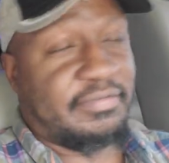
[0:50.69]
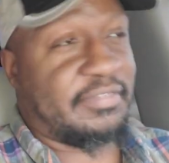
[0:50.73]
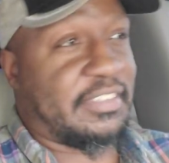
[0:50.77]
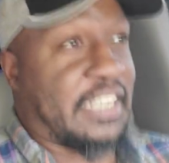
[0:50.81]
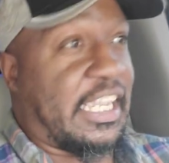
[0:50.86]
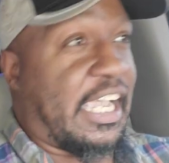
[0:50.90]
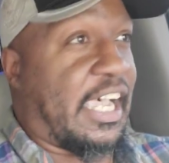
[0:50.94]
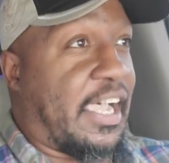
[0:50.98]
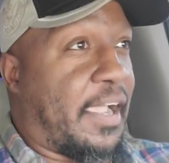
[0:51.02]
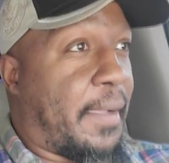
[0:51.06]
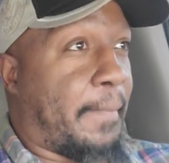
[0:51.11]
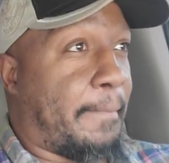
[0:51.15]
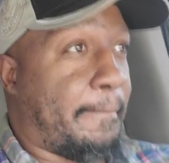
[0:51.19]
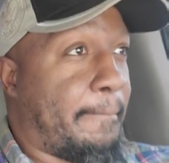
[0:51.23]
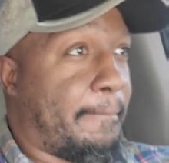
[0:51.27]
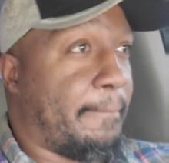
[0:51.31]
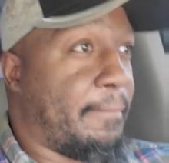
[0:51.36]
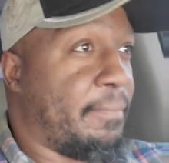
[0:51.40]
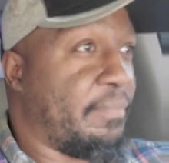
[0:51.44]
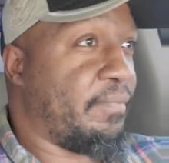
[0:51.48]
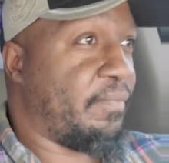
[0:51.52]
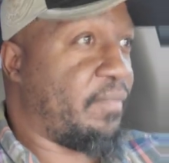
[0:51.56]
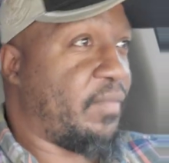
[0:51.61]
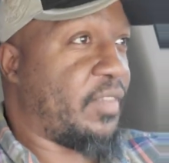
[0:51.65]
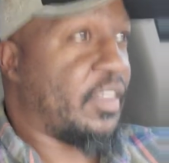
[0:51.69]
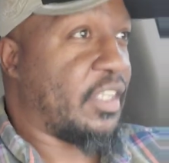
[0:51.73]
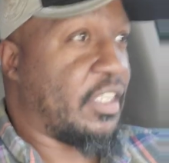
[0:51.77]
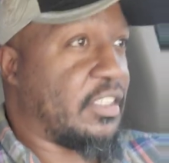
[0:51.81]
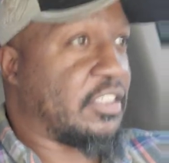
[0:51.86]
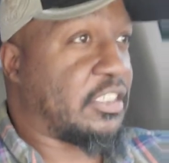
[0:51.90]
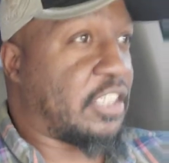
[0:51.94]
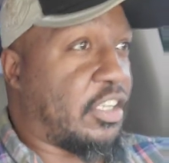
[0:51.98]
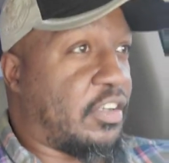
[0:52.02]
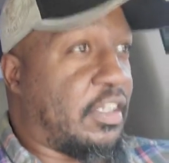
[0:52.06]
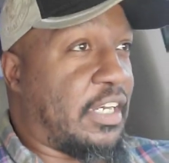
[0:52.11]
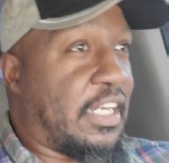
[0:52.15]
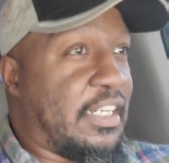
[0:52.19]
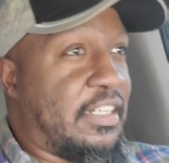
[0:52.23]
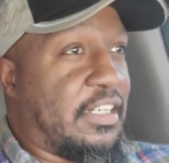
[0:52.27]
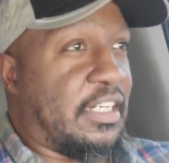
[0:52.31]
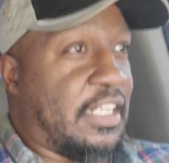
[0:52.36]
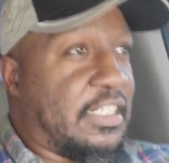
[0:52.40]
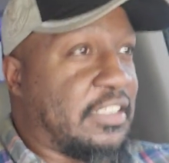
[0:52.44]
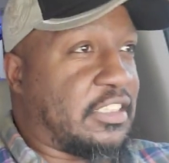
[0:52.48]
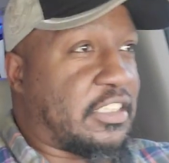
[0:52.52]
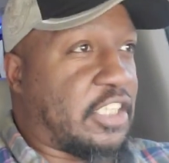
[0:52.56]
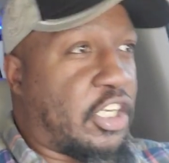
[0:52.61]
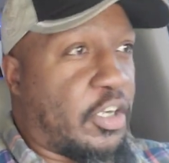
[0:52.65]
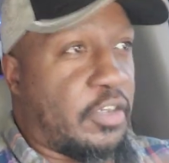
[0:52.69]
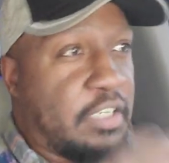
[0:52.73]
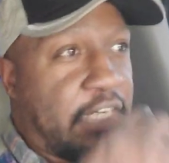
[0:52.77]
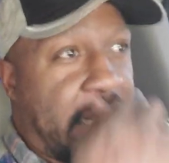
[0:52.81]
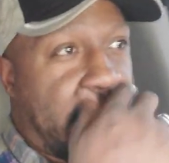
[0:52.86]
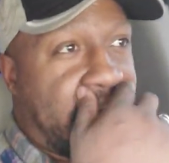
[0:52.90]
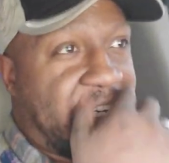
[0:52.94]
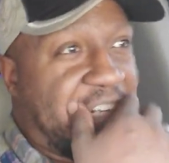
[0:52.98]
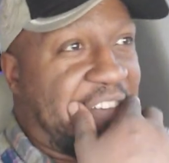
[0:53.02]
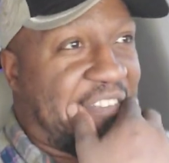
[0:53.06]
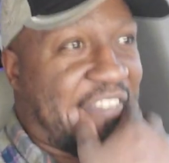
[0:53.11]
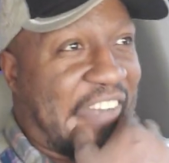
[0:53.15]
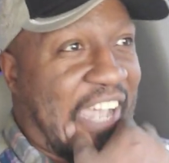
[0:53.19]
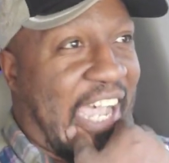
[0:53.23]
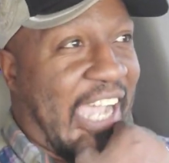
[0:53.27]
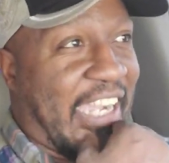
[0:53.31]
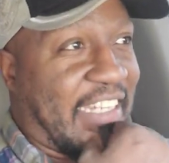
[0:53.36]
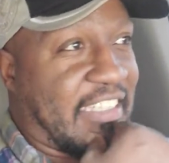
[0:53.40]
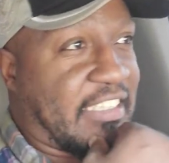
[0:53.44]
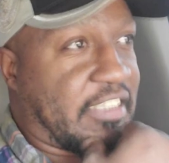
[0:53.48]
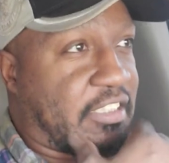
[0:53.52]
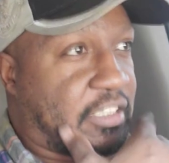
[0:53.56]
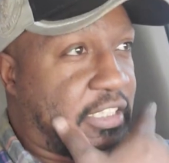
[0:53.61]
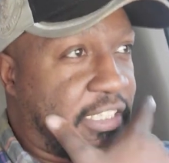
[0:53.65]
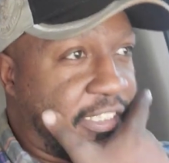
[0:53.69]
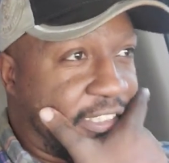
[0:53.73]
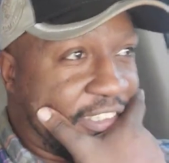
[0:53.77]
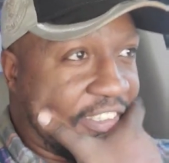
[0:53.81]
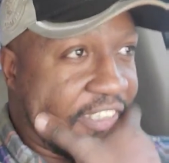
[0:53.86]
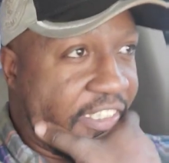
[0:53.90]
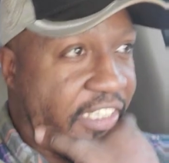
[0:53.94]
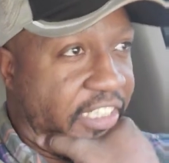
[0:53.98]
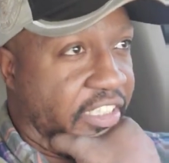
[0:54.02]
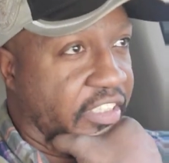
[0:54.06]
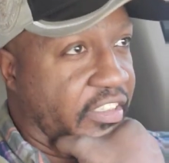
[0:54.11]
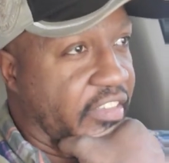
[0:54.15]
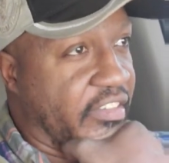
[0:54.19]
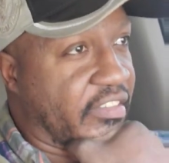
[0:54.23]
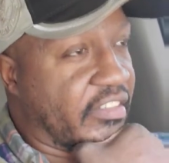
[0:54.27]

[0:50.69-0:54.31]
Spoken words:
Okay? So, let's go down the facts. Let's see.